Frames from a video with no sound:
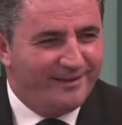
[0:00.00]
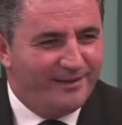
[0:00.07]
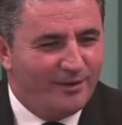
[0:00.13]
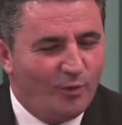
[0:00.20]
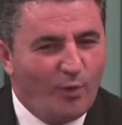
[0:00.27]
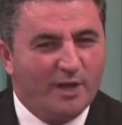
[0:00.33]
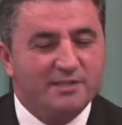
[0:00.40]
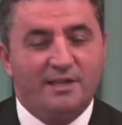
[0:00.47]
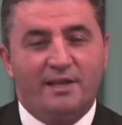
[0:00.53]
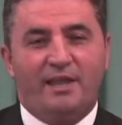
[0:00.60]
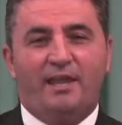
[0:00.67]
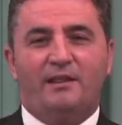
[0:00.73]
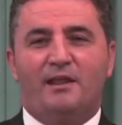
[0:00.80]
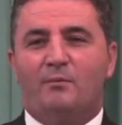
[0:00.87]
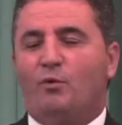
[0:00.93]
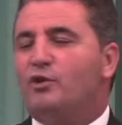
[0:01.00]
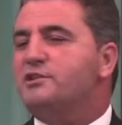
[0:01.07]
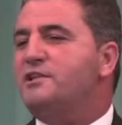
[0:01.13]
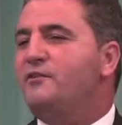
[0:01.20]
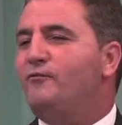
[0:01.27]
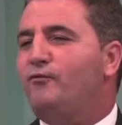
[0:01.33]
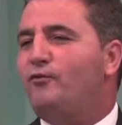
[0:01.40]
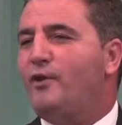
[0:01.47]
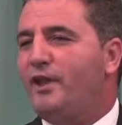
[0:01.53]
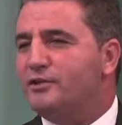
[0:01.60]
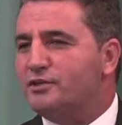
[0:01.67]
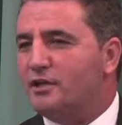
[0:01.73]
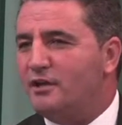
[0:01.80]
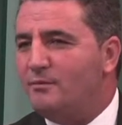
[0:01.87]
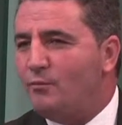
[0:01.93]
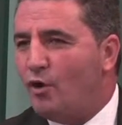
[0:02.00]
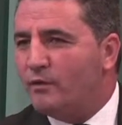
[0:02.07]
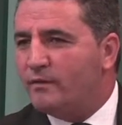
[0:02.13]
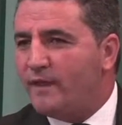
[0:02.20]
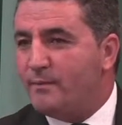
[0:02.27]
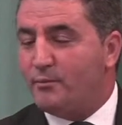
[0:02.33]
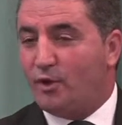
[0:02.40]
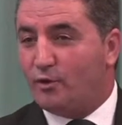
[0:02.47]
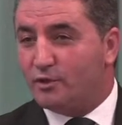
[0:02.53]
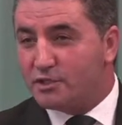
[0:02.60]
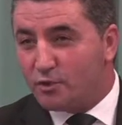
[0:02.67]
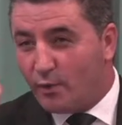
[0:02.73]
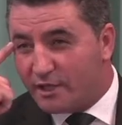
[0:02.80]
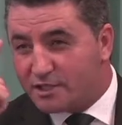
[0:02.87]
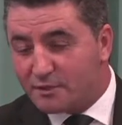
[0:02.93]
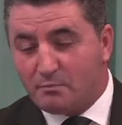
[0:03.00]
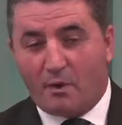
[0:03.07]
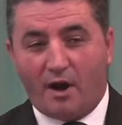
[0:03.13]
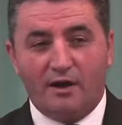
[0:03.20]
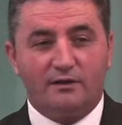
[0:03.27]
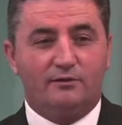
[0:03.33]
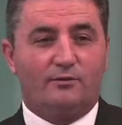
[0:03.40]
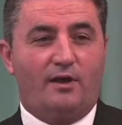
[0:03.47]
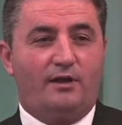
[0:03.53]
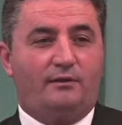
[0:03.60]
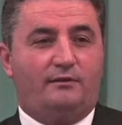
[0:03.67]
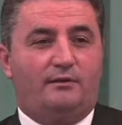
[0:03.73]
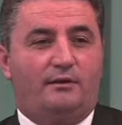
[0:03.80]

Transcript: Wasn't he the most influential among them because he was smart, right?